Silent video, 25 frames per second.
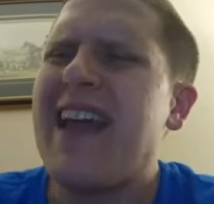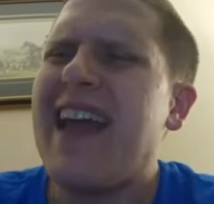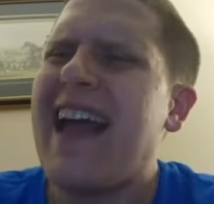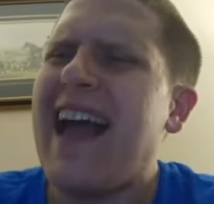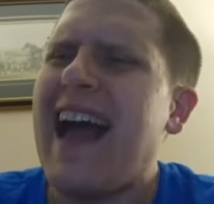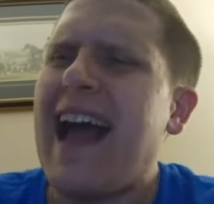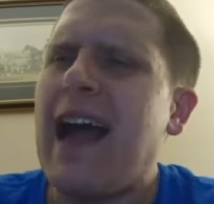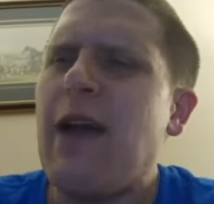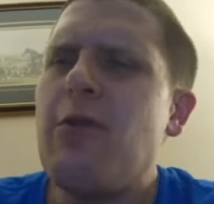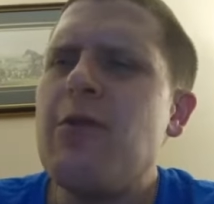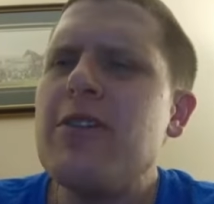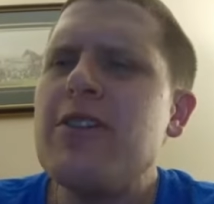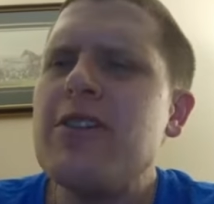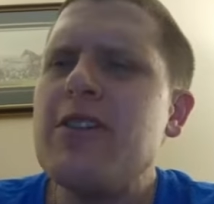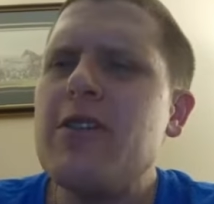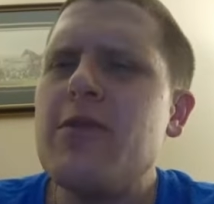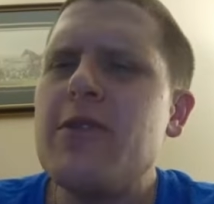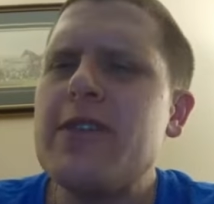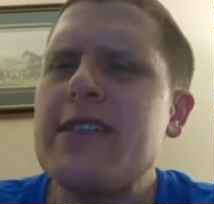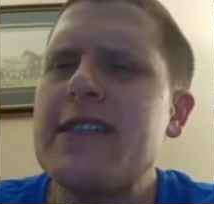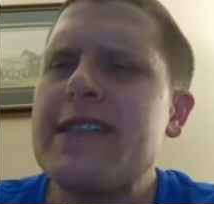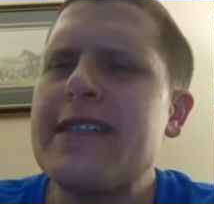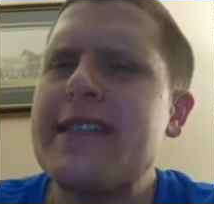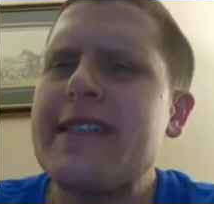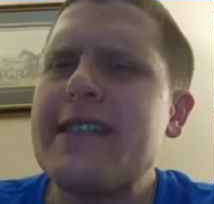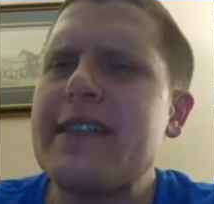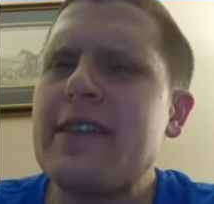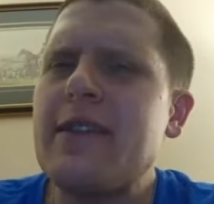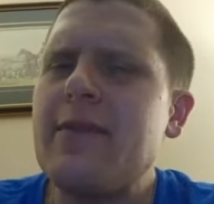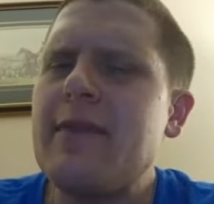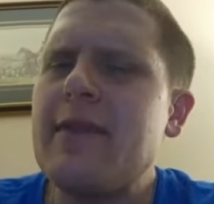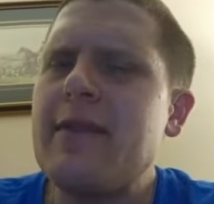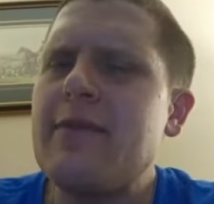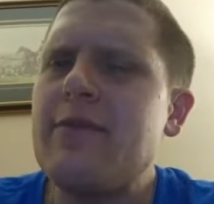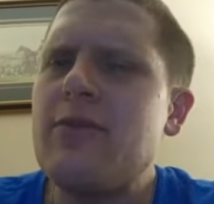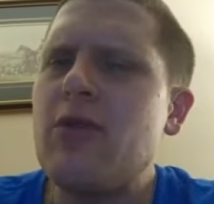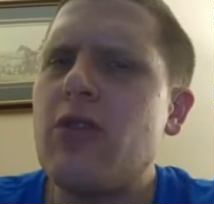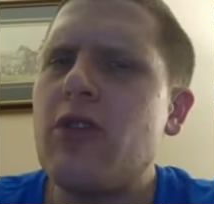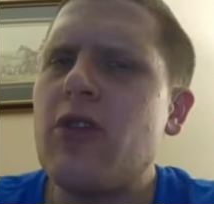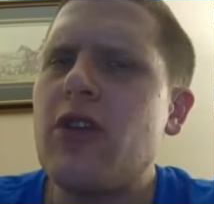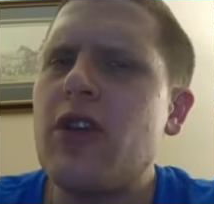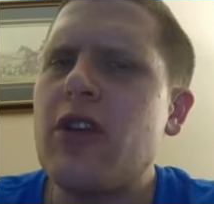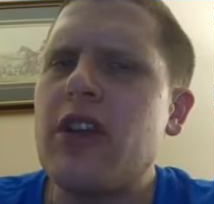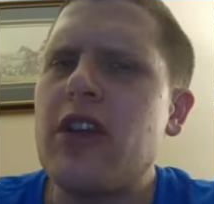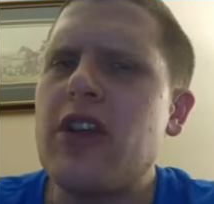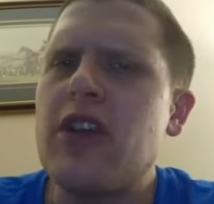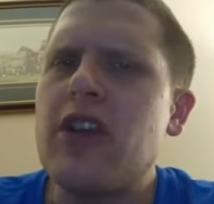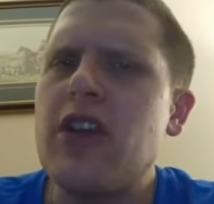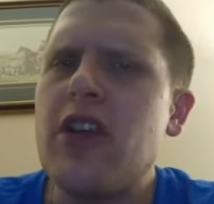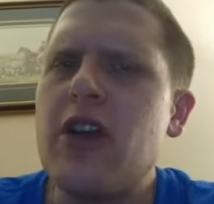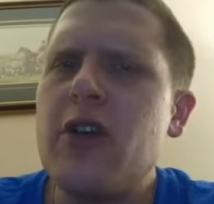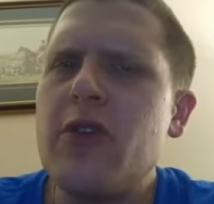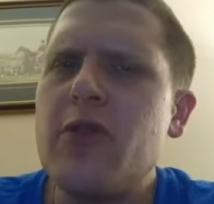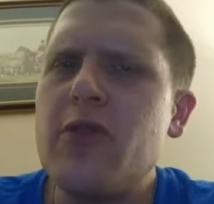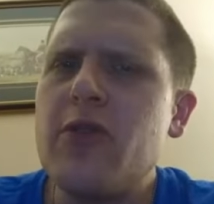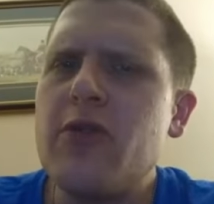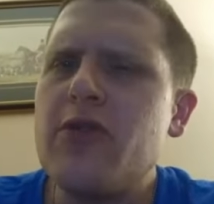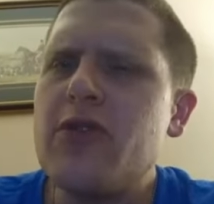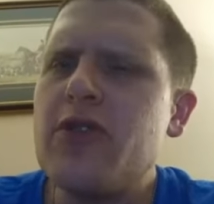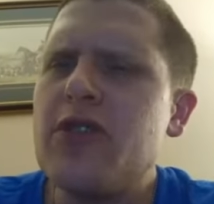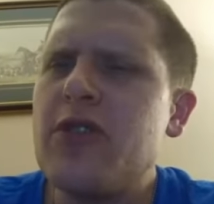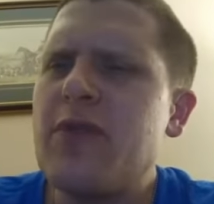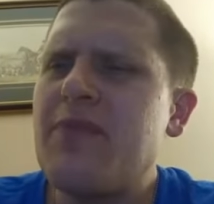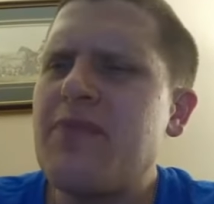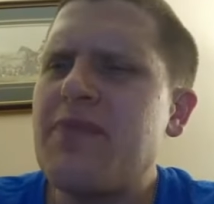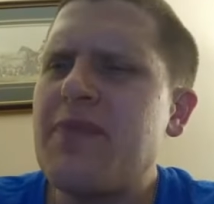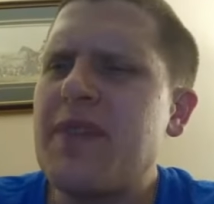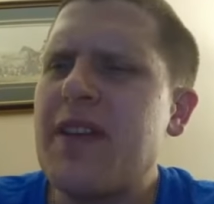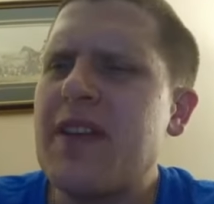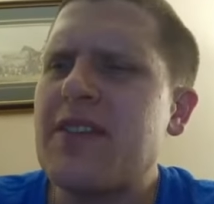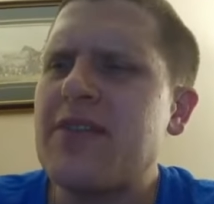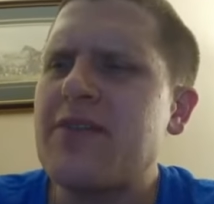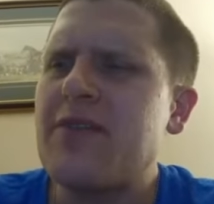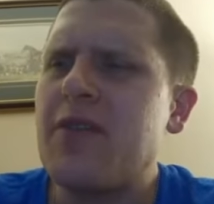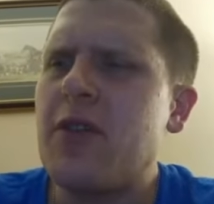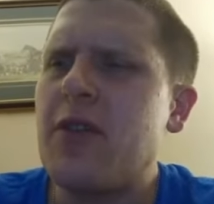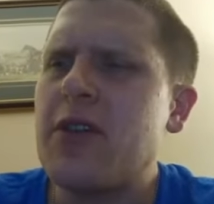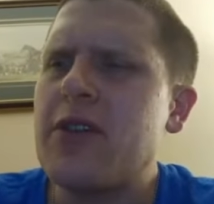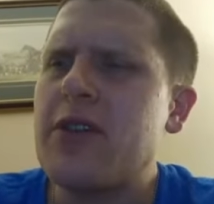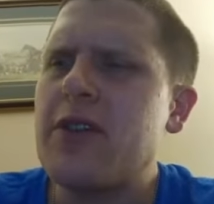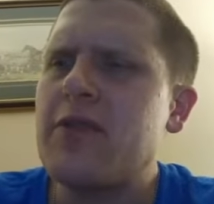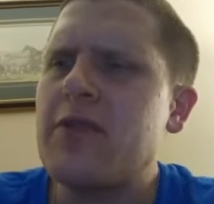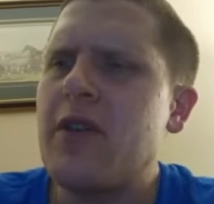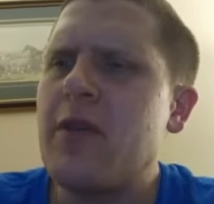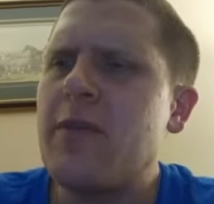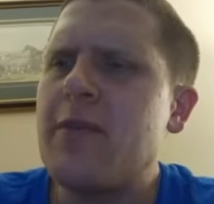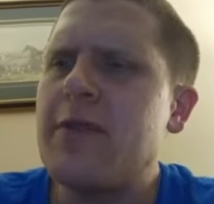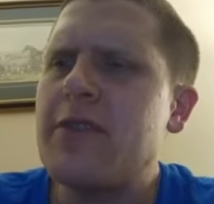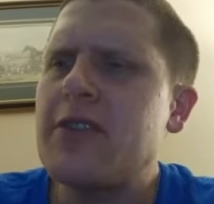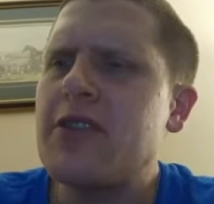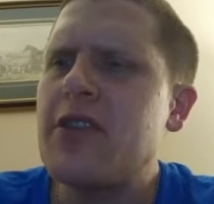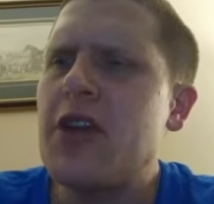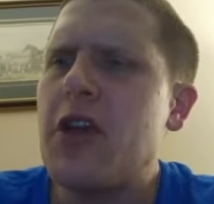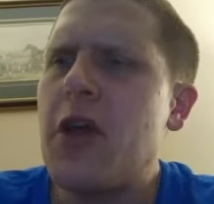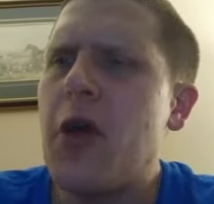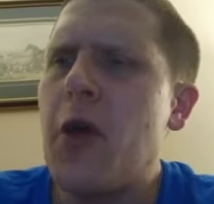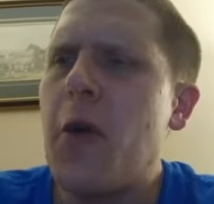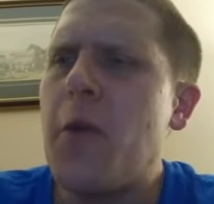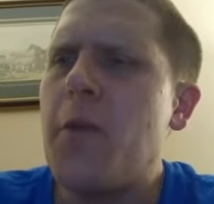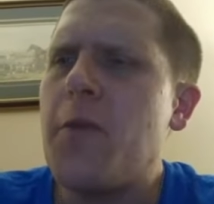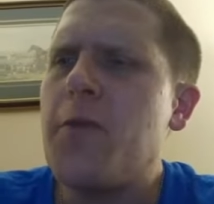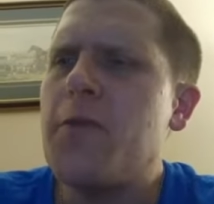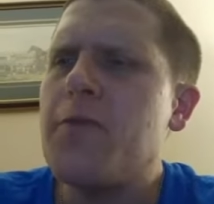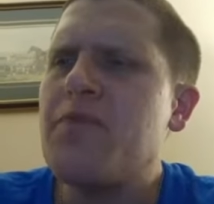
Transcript: I wish there was a little bit more on the nose as far as aromas go,